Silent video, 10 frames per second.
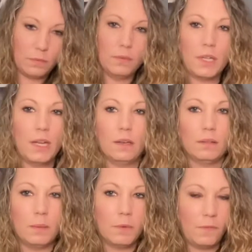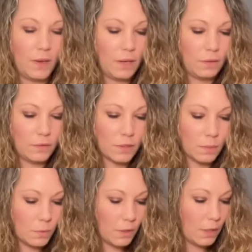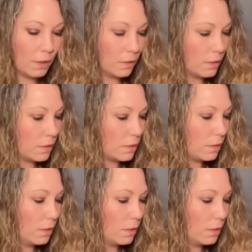taking a leap of faith somewhere else.